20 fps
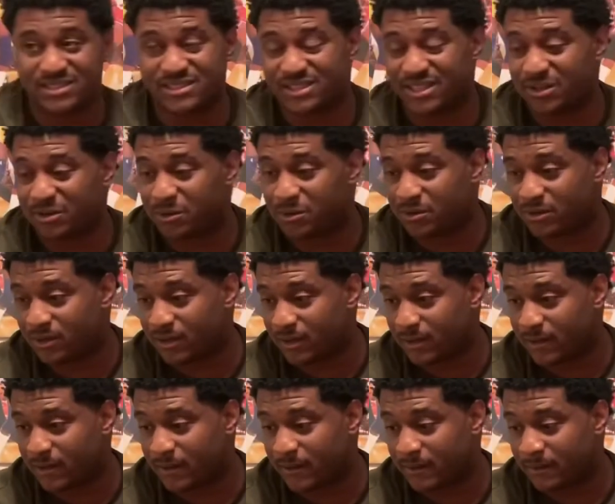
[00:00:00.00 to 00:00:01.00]

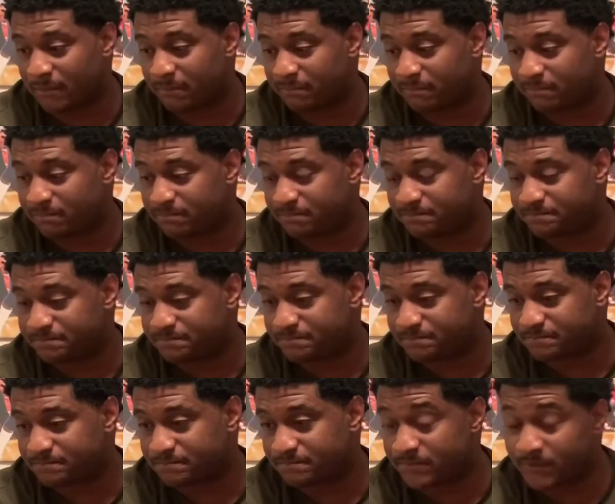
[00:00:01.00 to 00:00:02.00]
So
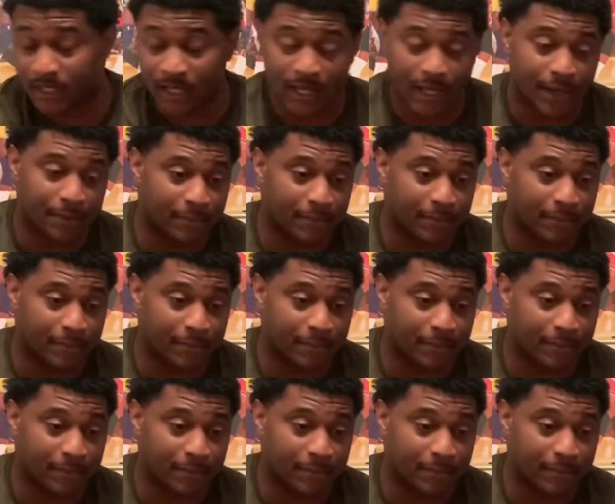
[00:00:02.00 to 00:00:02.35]
yeah,